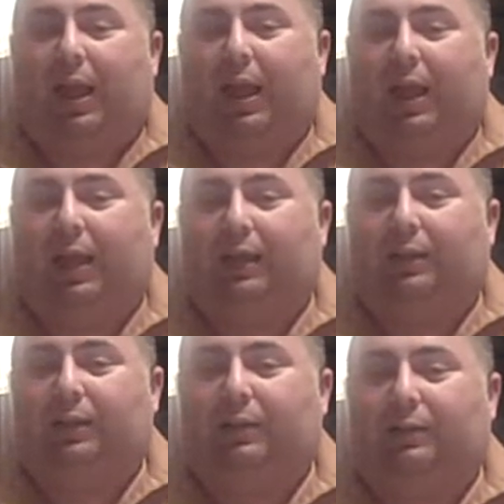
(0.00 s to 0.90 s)
and
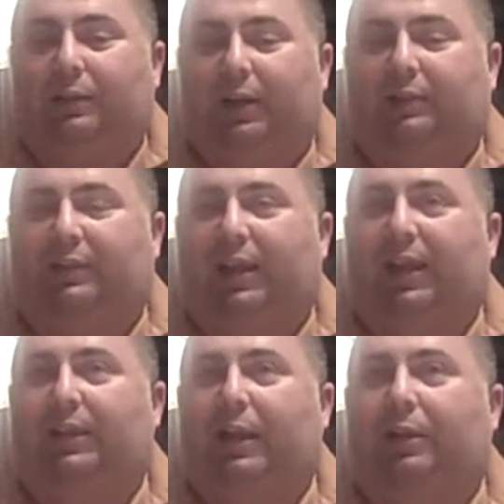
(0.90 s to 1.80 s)
they're
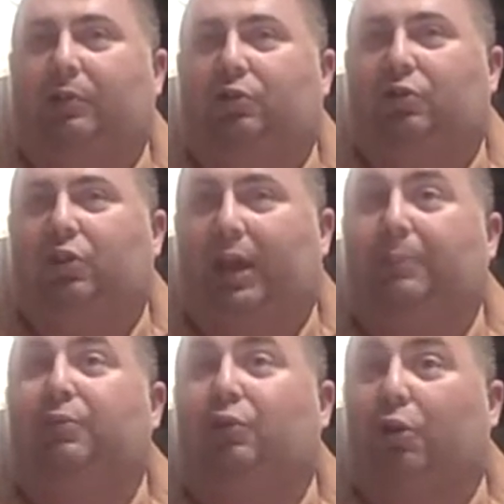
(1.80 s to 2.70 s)
saying that
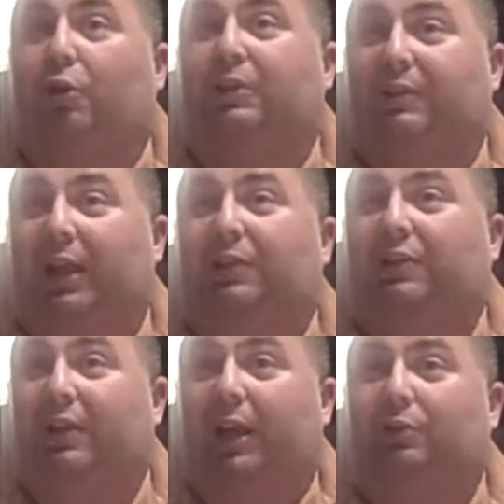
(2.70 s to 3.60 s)
James Adroga's
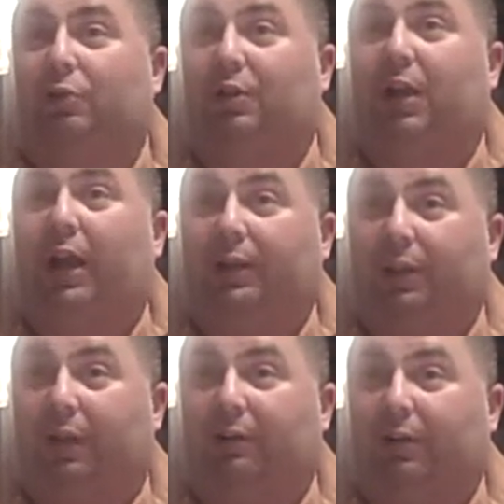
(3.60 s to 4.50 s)
death is not due to
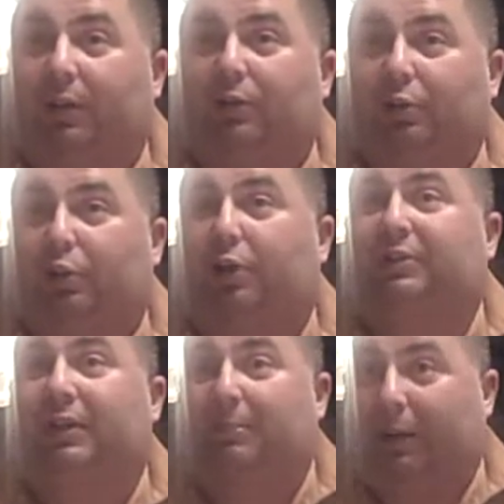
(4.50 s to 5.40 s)
9/11. The New
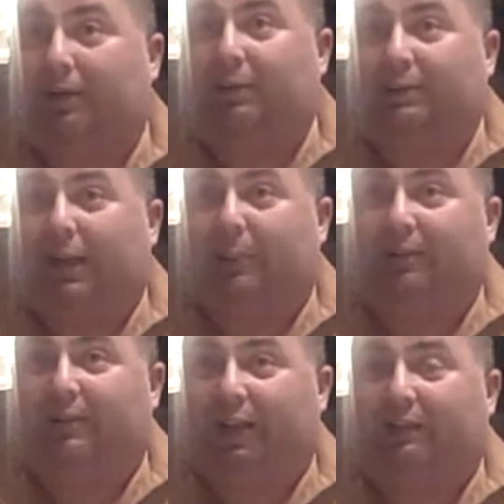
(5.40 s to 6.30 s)
York City medical
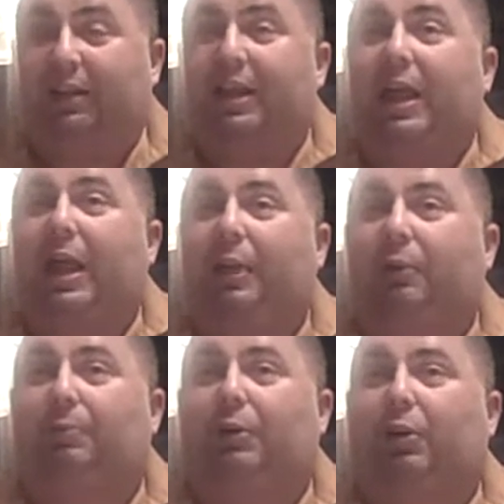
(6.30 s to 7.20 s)
examiner says it
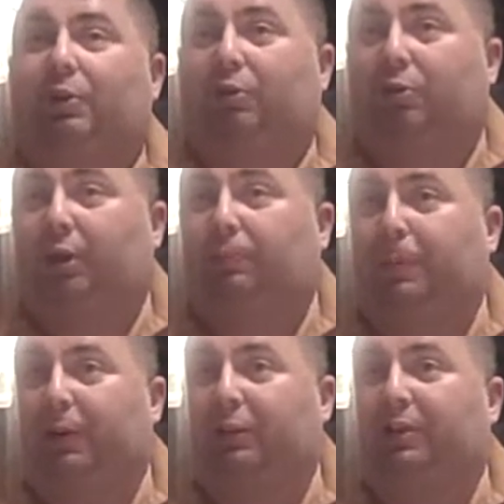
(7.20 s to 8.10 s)
was because of
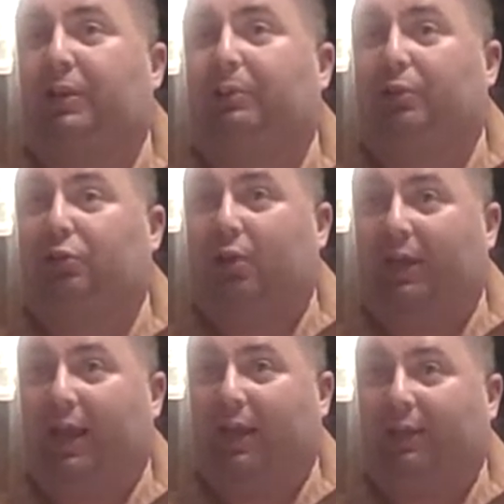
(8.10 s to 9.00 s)
crushed pills and he was a
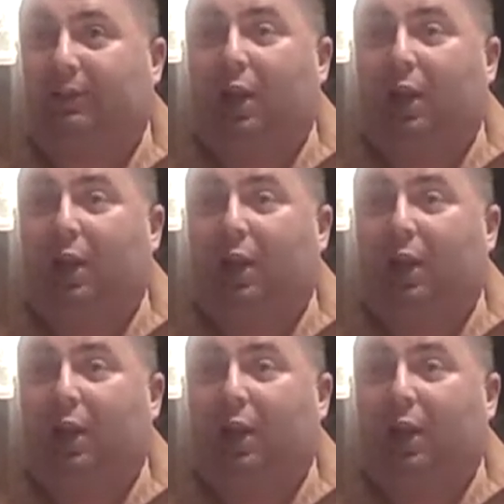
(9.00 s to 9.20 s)
drug addict.